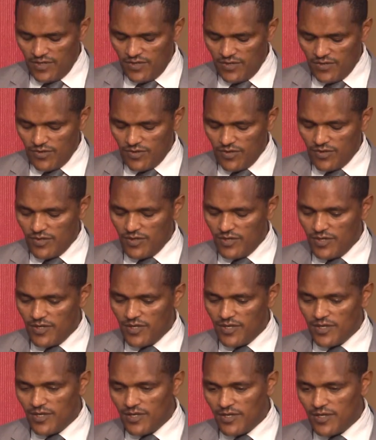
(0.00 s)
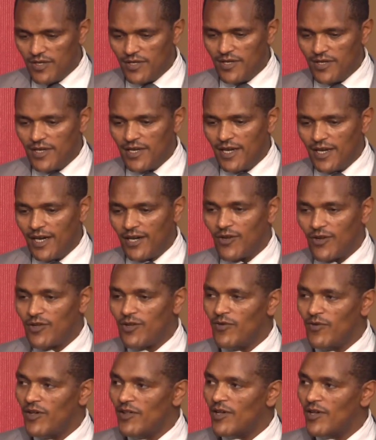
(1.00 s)
So I don't
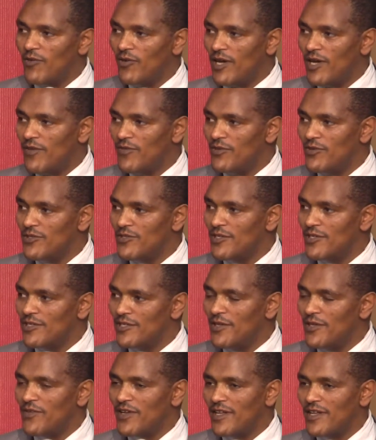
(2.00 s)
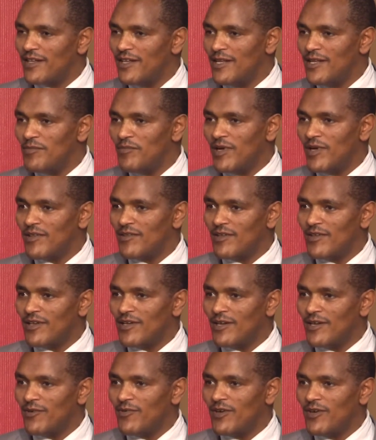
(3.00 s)
know whether we have used it differently, but
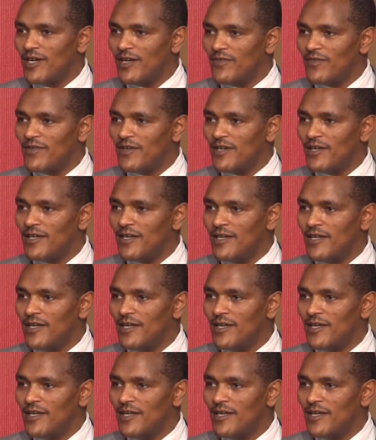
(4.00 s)
we have